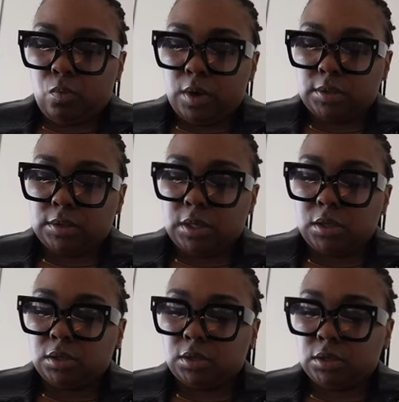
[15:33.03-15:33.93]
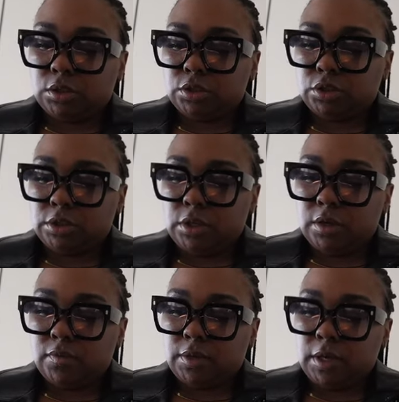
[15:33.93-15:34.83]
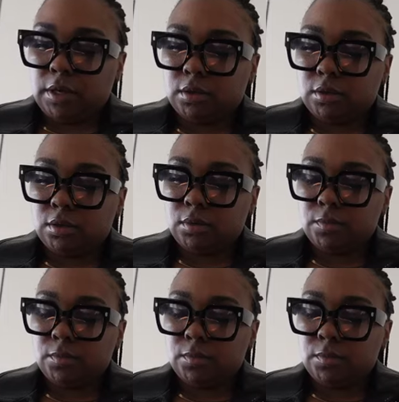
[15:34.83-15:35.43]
one thing of laundry every day.